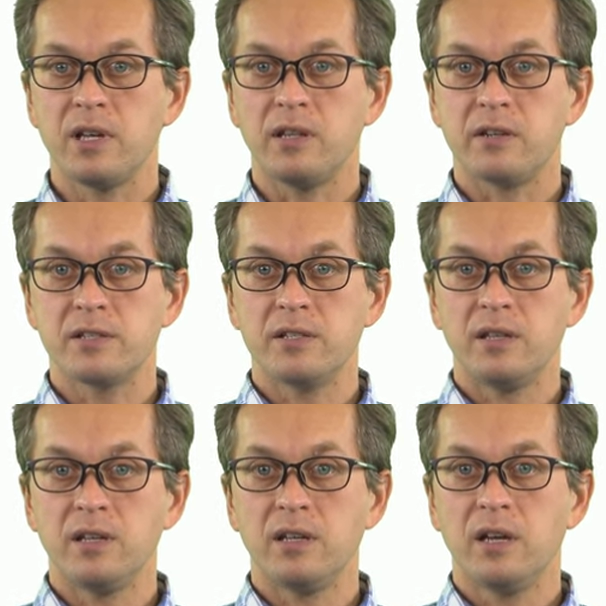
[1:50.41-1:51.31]
and they're
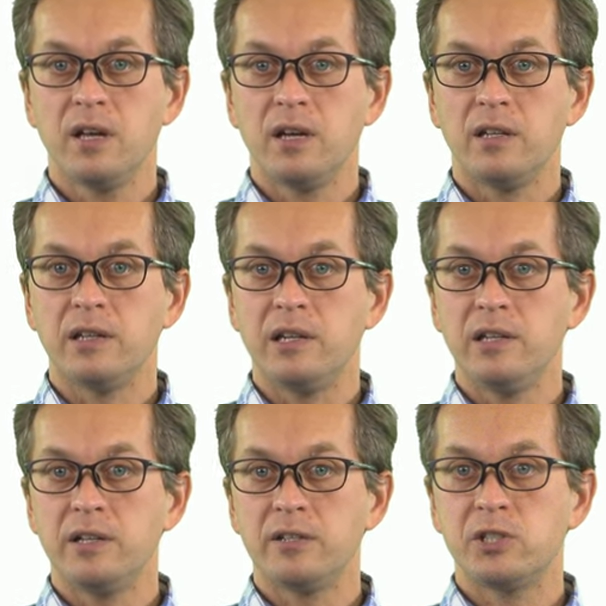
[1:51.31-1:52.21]
sitting in a
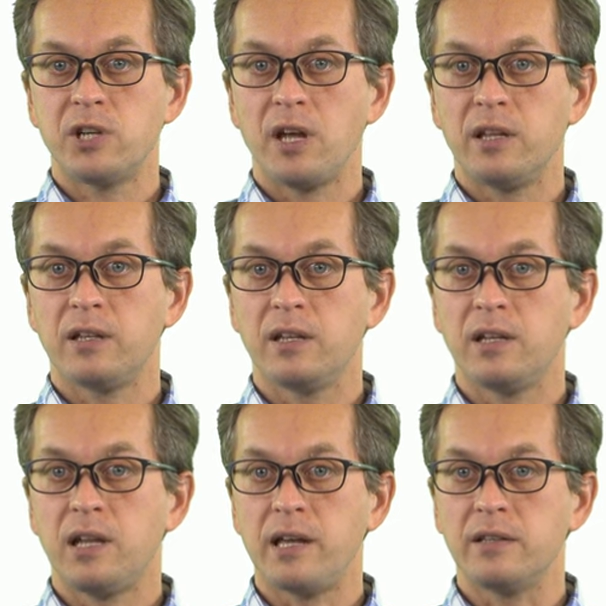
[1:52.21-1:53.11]
linear chain
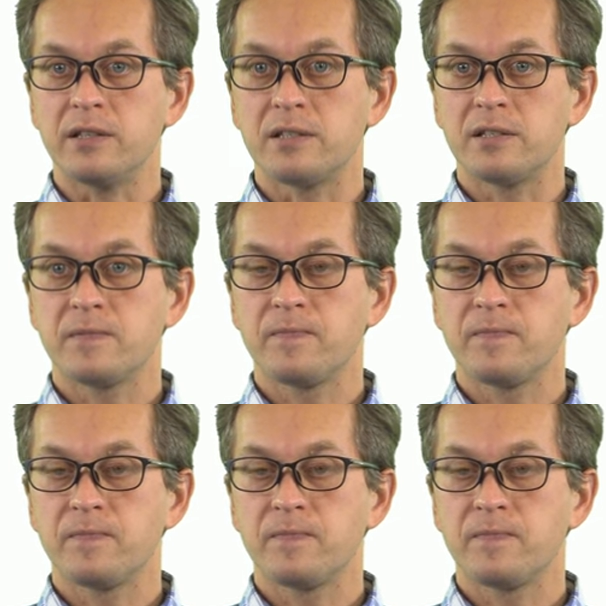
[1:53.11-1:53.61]
like this.